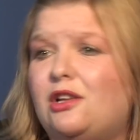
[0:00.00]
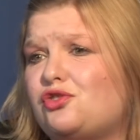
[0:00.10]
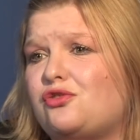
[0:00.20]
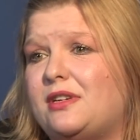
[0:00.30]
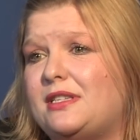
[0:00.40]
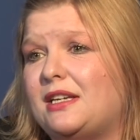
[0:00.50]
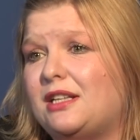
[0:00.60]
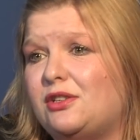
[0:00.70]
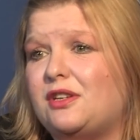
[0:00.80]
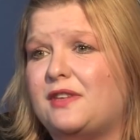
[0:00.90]
Lotteries,
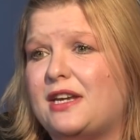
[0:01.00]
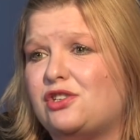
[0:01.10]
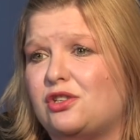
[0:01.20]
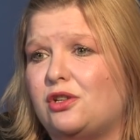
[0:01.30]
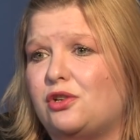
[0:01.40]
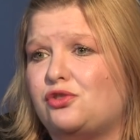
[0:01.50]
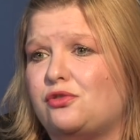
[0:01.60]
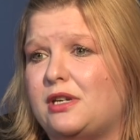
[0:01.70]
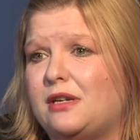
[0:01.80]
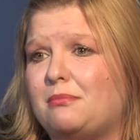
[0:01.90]
including the National
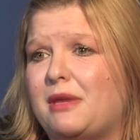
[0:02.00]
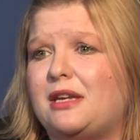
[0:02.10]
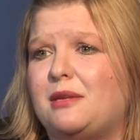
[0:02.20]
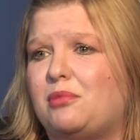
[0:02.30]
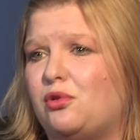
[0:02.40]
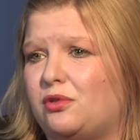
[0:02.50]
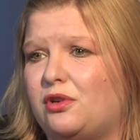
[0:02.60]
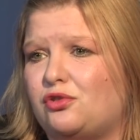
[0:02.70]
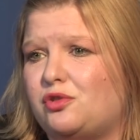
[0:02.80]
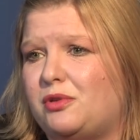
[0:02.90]
Lottery, make an important
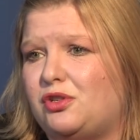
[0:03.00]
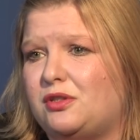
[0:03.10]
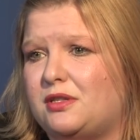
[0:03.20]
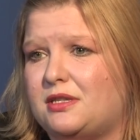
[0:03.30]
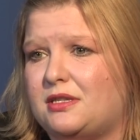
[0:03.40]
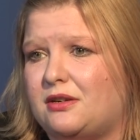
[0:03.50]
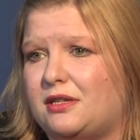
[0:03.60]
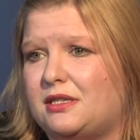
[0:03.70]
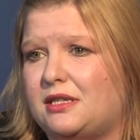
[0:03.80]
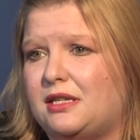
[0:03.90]
contribution to
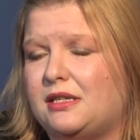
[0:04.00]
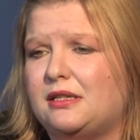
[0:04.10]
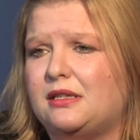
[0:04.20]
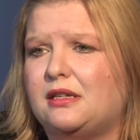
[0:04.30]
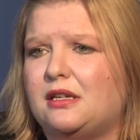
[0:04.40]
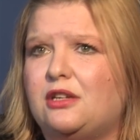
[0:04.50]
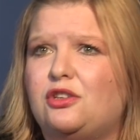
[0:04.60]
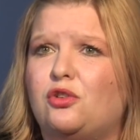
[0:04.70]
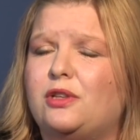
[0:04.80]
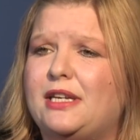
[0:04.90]
society,
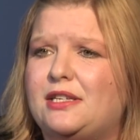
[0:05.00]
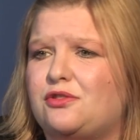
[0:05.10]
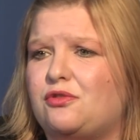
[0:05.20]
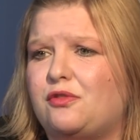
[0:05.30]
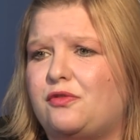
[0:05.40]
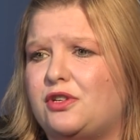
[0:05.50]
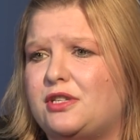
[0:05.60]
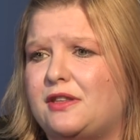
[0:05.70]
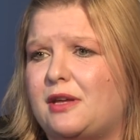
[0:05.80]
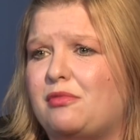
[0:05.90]
not least through the
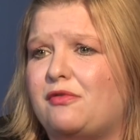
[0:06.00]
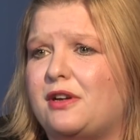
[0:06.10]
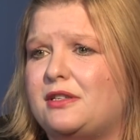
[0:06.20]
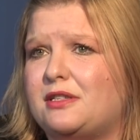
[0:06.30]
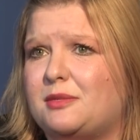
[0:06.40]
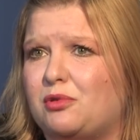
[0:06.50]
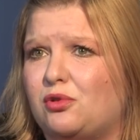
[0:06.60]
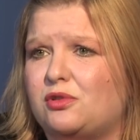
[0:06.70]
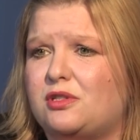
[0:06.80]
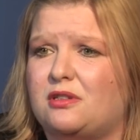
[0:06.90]
funding they provide to
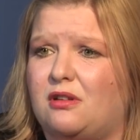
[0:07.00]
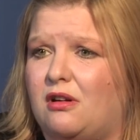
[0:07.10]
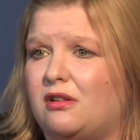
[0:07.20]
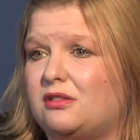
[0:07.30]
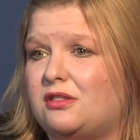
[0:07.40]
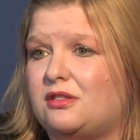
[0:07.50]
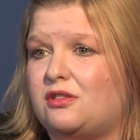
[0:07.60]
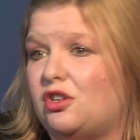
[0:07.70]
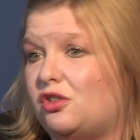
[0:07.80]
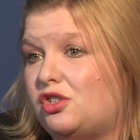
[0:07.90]
sports, arts,
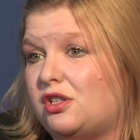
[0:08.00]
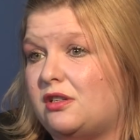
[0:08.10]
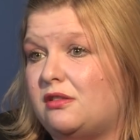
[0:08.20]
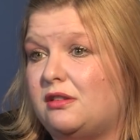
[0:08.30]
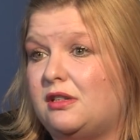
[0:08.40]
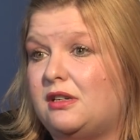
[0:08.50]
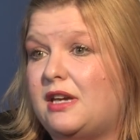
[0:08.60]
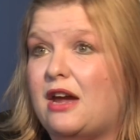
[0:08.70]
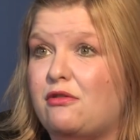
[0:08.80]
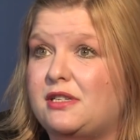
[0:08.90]
culture,
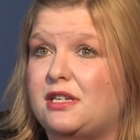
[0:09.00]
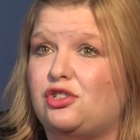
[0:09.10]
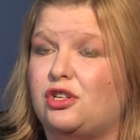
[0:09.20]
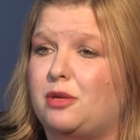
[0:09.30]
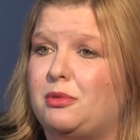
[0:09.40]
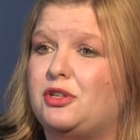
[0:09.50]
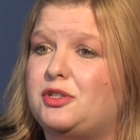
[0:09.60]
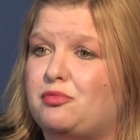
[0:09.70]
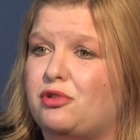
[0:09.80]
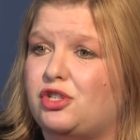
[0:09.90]
heritage and
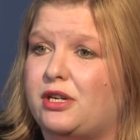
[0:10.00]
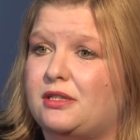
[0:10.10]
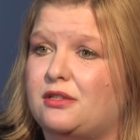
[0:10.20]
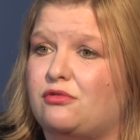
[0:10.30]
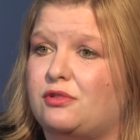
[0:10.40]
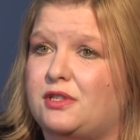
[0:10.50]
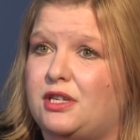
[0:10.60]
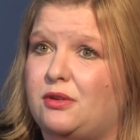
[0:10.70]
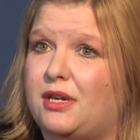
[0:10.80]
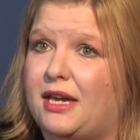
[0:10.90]
community projects across
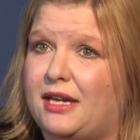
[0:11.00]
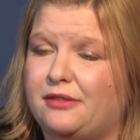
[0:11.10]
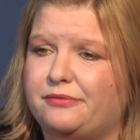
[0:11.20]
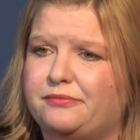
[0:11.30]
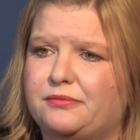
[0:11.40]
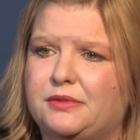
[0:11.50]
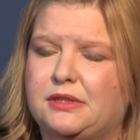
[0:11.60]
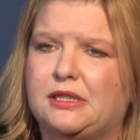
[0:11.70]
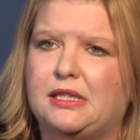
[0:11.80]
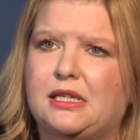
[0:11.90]
the UK.
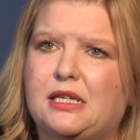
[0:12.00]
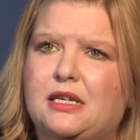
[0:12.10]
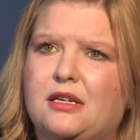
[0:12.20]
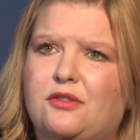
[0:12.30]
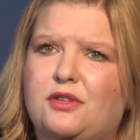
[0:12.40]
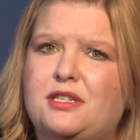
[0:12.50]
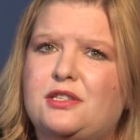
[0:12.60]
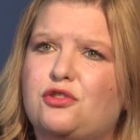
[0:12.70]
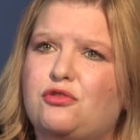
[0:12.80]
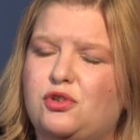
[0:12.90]
This
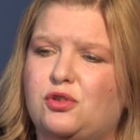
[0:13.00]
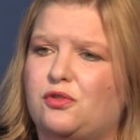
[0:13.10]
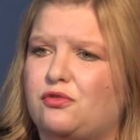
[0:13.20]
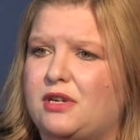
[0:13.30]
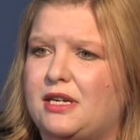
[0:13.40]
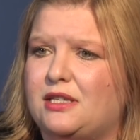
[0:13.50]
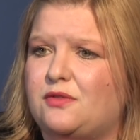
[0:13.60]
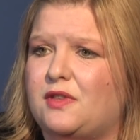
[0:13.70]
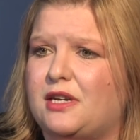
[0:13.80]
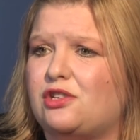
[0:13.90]
is a crucial 3
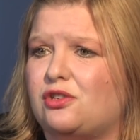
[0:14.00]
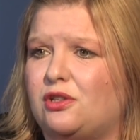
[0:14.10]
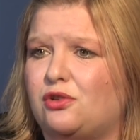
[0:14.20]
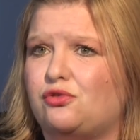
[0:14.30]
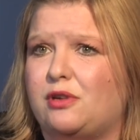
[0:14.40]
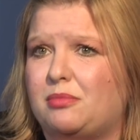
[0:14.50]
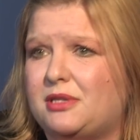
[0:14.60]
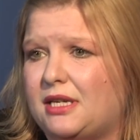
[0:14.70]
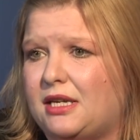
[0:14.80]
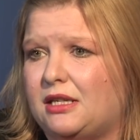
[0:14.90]
years for the National Lottery in
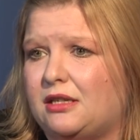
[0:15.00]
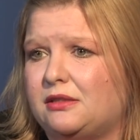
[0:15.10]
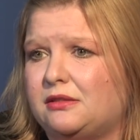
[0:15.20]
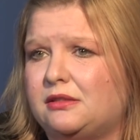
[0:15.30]
particular,